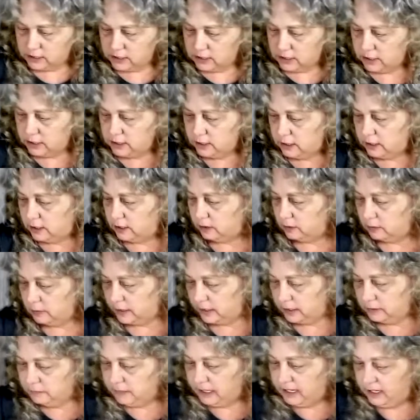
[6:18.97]
to do, and
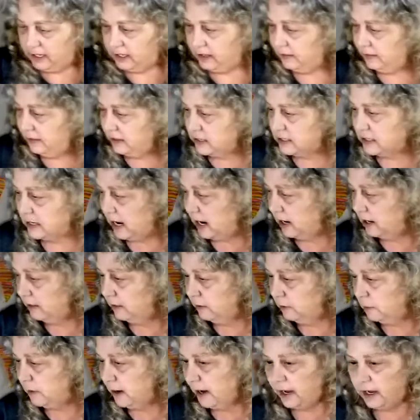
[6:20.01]
I'm going to get this out of
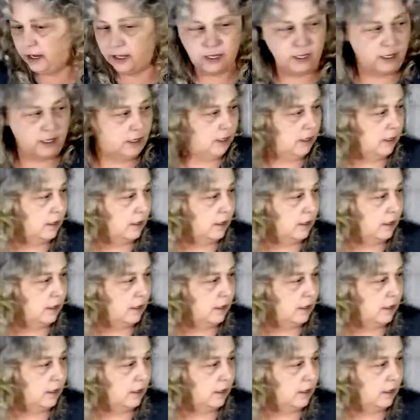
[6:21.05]
the way.